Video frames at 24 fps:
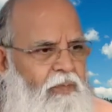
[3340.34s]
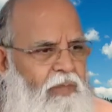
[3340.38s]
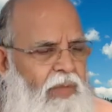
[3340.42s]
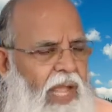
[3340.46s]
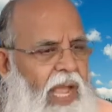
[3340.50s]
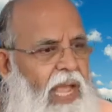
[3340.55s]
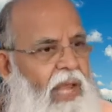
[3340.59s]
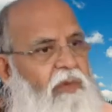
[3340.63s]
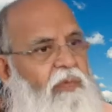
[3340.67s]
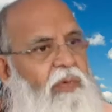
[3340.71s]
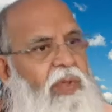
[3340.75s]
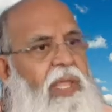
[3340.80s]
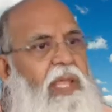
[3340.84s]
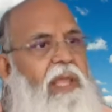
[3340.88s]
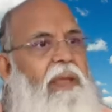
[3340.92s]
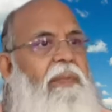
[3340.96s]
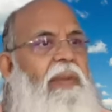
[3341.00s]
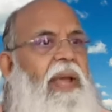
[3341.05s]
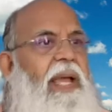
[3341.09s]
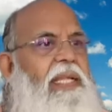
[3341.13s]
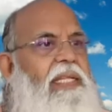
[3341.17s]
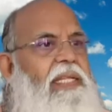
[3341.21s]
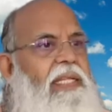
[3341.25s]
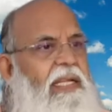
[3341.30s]
And we
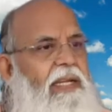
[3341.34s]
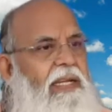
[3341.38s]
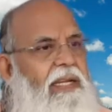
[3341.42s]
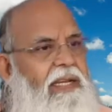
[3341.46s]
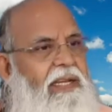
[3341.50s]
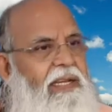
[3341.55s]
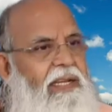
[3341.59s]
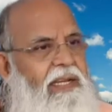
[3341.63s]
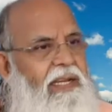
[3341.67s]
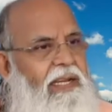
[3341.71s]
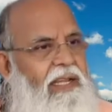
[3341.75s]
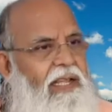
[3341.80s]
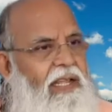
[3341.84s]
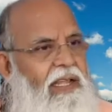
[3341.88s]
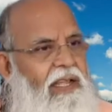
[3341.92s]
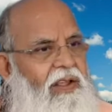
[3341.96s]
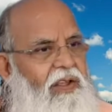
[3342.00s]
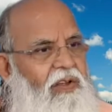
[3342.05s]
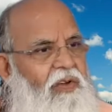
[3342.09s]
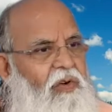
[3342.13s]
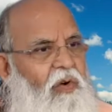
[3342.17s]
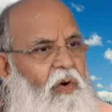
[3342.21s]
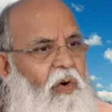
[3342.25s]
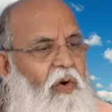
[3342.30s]
imagine
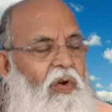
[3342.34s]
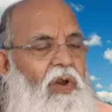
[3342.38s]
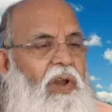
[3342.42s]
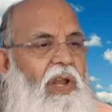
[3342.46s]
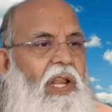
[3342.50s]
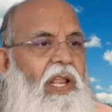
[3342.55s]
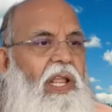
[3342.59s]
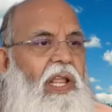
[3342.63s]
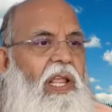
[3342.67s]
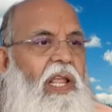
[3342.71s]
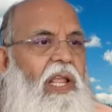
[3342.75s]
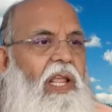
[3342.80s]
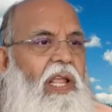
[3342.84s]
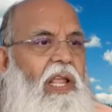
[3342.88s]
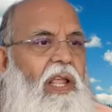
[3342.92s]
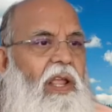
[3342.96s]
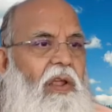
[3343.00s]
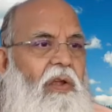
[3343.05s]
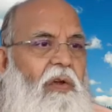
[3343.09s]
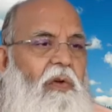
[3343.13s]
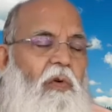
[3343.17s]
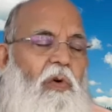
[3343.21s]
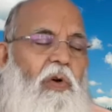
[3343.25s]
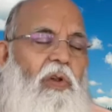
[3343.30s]
only
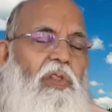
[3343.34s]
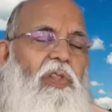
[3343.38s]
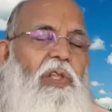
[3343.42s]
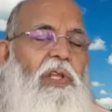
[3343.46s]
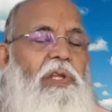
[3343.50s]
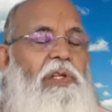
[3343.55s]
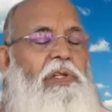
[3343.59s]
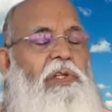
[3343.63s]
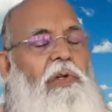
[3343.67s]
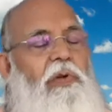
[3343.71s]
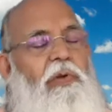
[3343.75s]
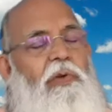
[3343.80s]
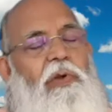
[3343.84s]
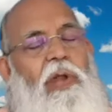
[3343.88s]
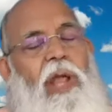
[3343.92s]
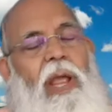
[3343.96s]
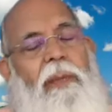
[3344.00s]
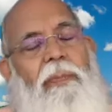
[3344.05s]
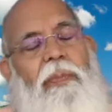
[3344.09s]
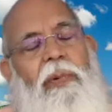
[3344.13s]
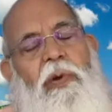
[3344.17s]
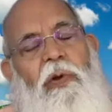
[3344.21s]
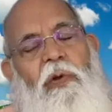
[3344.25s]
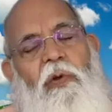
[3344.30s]
good things should
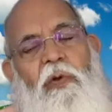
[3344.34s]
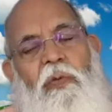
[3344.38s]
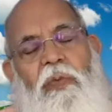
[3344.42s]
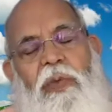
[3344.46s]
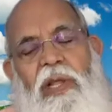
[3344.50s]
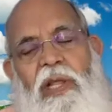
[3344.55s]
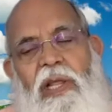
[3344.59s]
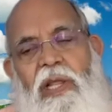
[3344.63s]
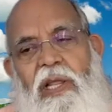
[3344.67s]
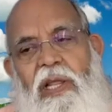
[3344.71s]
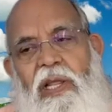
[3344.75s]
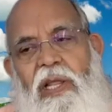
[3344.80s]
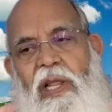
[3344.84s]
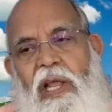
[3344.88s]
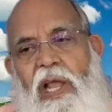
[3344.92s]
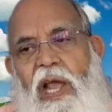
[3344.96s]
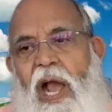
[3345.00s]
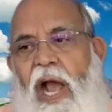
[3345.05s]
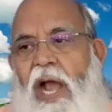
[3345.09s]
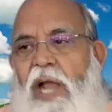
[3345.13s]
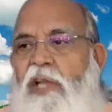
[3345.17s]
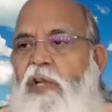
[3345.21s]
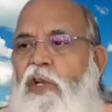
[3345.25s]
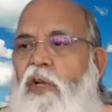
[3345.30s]
happen to me,
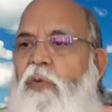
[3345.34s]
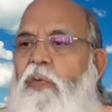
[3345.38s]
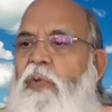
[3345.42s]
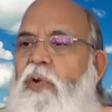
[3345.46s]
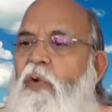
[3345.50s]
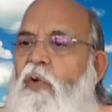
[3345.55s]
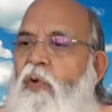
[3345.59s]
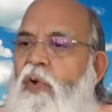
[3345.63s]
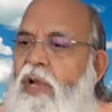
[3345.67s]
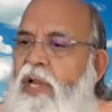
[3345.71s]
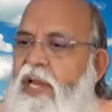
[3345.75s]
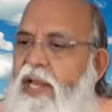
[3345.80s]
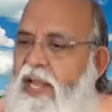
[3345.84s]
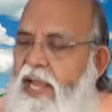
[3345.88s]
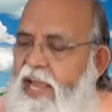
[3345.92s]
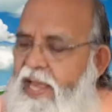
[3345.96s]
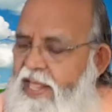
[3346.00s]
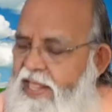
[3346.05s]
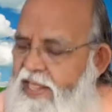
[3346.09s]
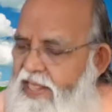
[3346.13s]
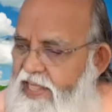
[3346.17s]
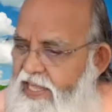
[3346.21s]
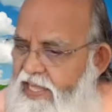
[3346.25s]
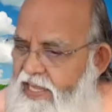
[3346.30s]
I should be only
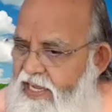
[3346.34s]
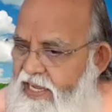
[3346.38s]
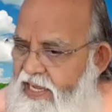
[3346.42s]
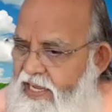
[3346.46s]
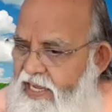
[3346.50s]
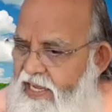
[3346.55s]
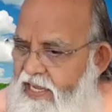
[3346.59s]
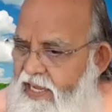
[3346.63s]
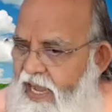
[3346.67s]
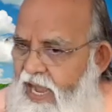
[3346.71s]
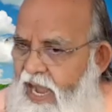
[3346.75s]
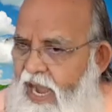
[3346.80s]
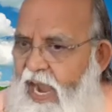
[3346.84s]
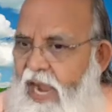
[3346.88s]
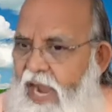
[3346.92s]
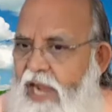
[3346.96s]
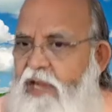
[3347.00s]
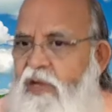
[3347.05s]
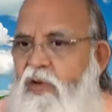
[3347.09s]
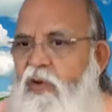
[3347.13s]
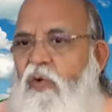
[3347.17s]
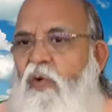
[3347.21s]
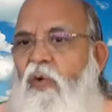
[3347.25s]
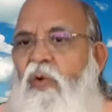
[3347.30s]
healthy, I
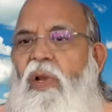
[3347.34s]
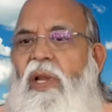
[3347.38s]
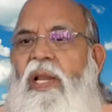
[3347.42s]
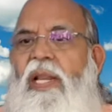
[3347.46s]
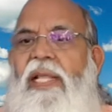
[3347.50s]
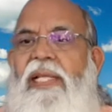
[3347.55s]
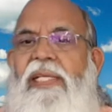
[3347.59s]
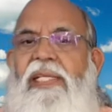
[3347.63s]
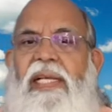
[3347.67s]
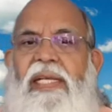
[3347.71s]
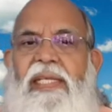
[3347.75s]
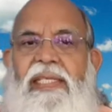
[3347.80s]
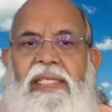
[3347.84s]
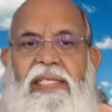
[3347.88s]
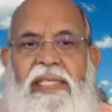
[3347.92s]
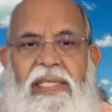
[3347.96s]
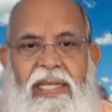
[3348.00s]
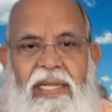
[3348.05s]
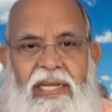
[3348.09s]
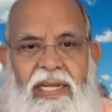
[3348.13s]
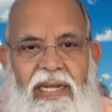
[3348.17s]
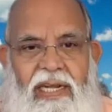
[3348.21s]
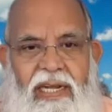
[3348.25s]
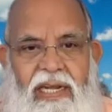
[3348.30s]
should only
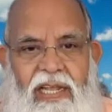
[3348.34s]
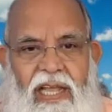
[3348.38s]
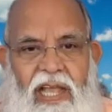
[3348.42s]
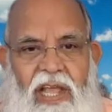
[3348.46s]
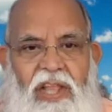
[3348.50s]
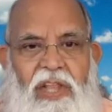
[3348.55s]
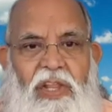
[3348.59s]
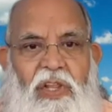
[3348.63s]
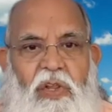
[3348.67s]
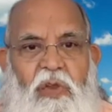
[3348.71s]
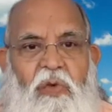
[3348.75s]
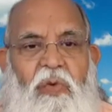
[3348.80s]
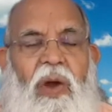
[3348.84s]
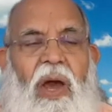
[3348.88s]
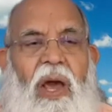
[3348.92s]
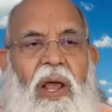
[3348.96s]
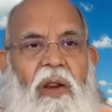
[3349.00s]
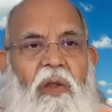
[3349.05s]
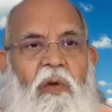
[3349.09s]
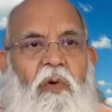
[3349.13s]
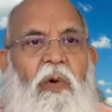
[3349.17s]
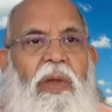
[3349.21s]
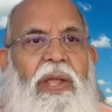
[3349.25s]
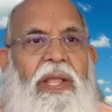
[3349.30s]
succeed. You are
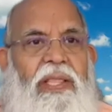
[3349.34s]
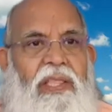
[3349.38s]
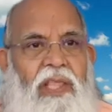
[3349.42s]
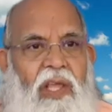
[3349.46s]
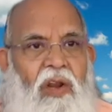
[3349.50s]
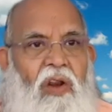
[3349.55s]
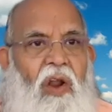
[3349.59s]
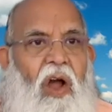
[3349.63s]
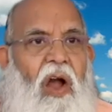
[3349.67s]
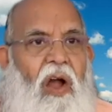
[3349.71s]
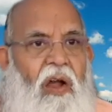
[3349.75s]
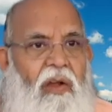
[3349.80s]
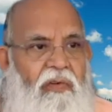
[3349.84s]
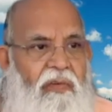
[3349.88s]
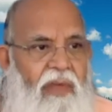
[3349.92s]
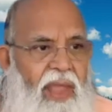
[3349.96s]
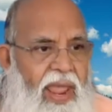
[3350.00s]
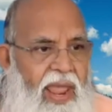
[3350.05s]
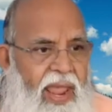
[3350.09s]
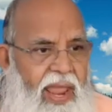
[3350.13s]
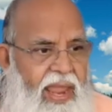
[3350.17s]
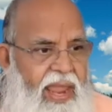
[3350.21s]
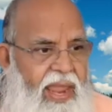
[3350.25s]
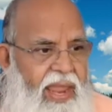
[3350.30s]
going the wrong
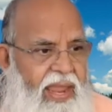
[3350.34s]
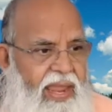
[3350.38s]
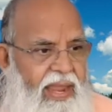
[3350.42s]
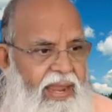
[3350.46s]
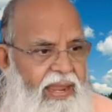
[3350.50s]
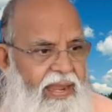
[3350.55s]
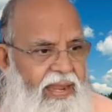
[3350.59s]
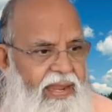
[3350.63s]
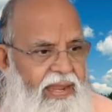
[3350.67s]
way.